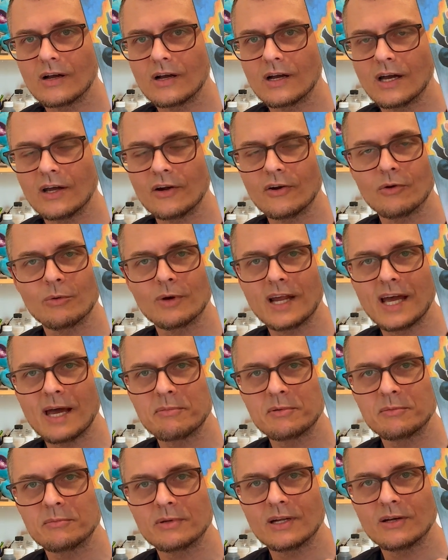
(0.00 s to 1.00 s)
don't know what
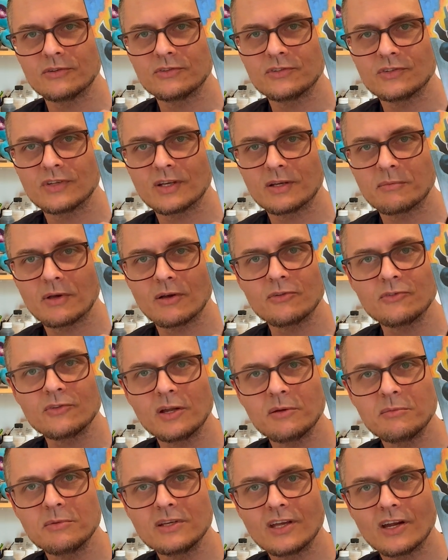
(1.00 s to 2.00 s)
happened, but I was just like, I was trying
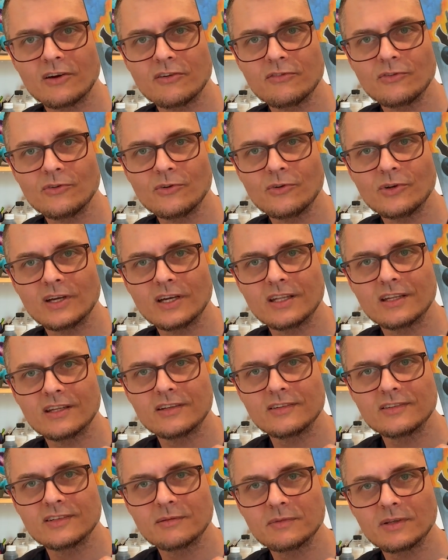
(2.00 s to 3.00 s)
to be careful, and
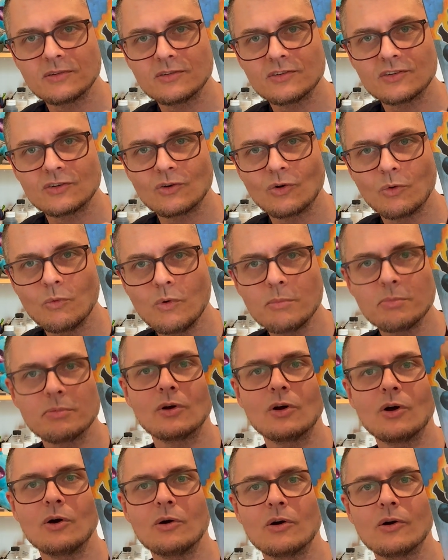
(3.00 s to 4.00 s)
then sometimes you just go, whoop,
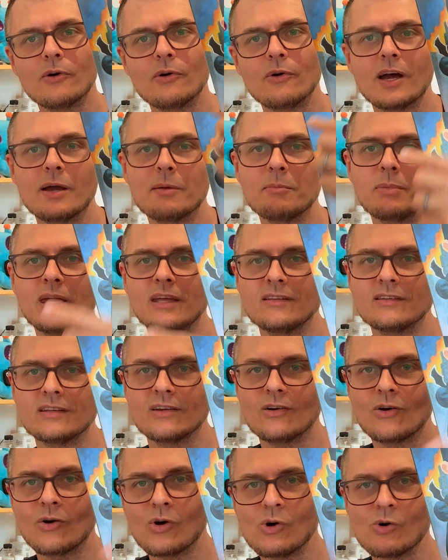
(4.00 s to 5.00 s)
uh-oh, I painted
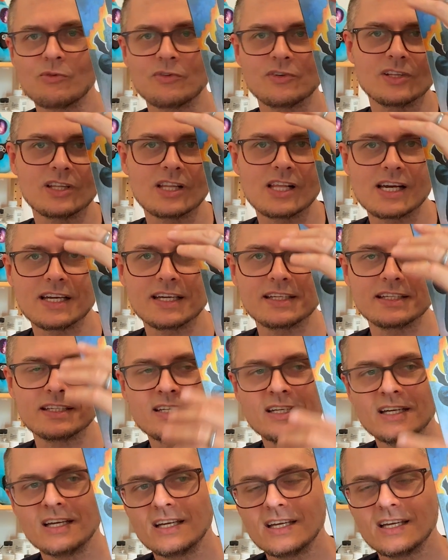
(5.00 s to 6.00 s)
over the line,
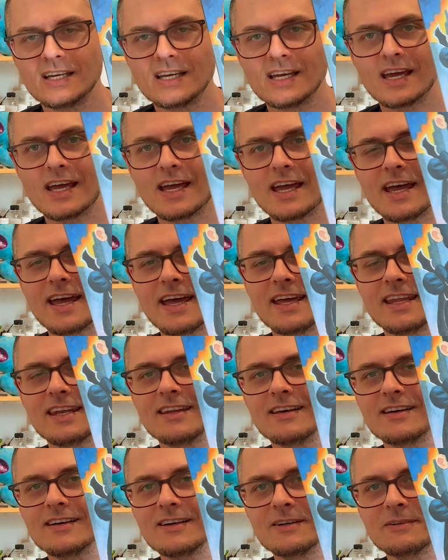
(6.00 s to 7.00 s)
and
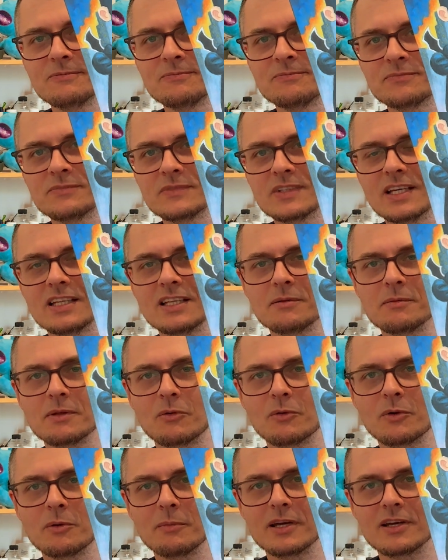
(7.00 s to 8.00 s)
I'm like,
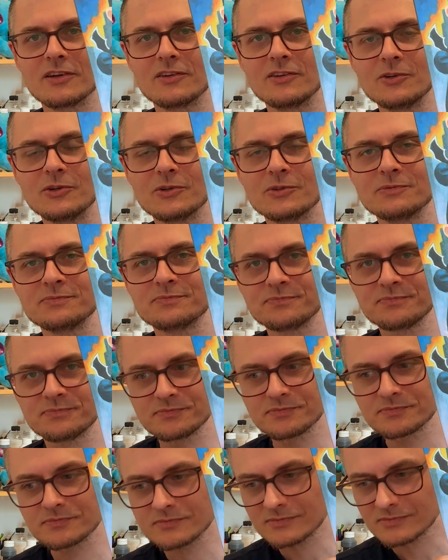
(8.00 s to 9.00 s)
what am I gonna do?
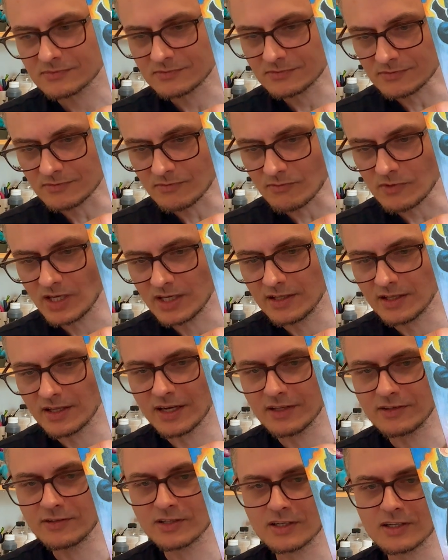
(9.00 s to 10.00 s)
And then
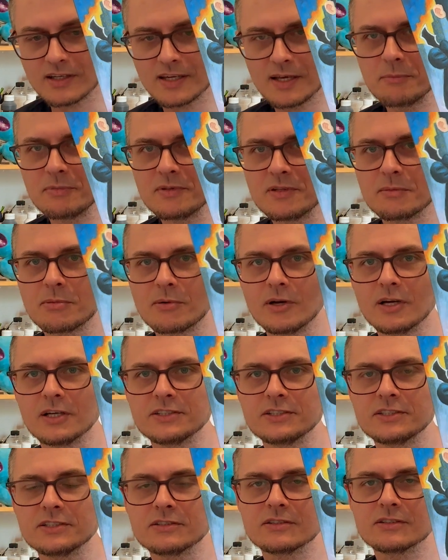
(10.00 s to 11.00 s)
I took an empty
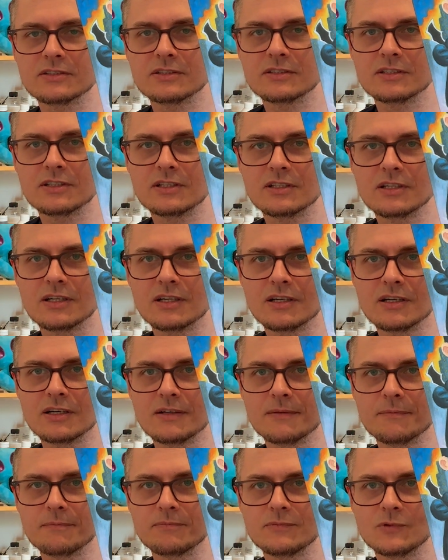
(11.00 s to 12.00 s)
brush,
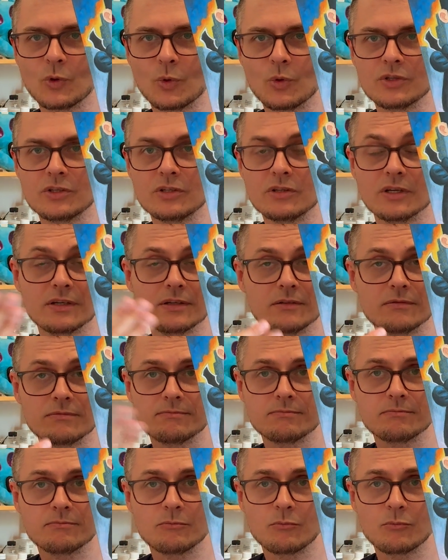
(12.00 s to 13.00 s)
totally like
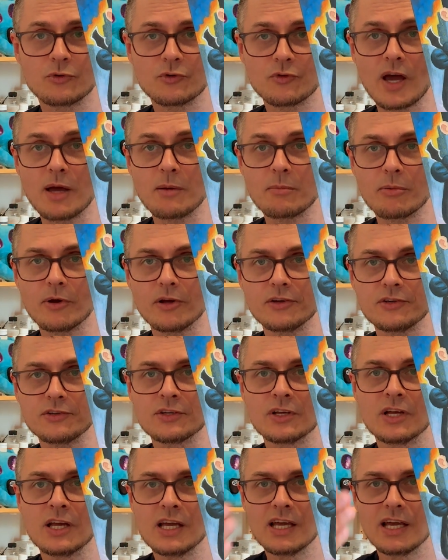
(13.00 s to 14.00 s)
dry brush,
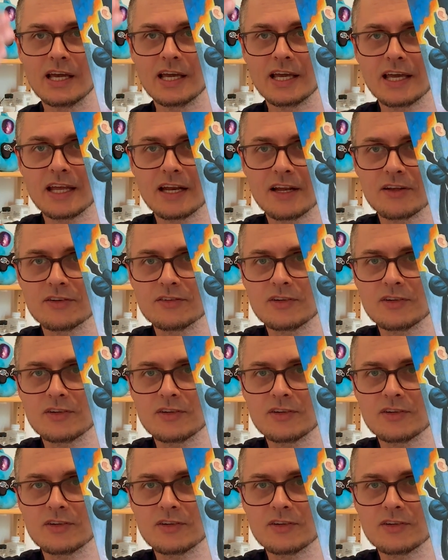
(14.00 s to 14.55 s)
and I just